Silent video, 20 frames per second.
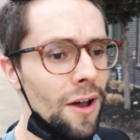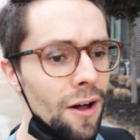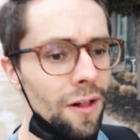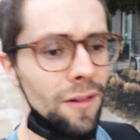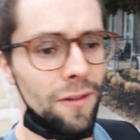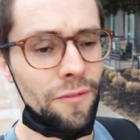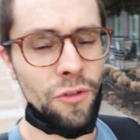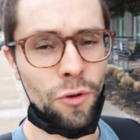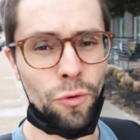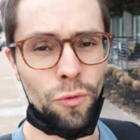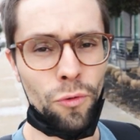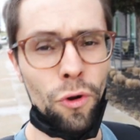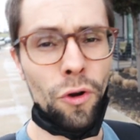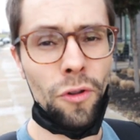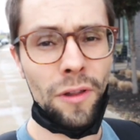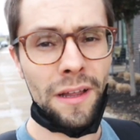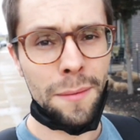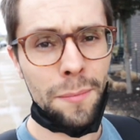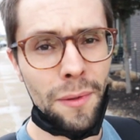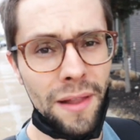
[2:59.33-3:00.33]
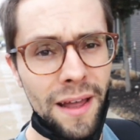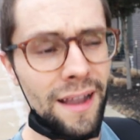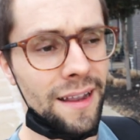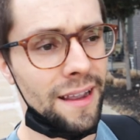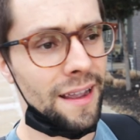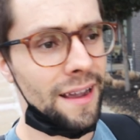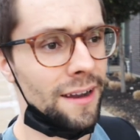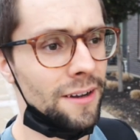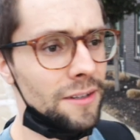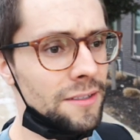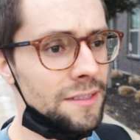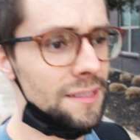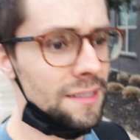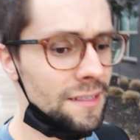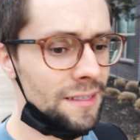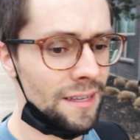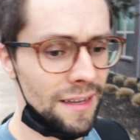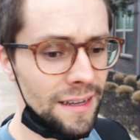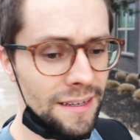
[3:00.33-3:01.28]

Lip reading: all of the rolling blackouts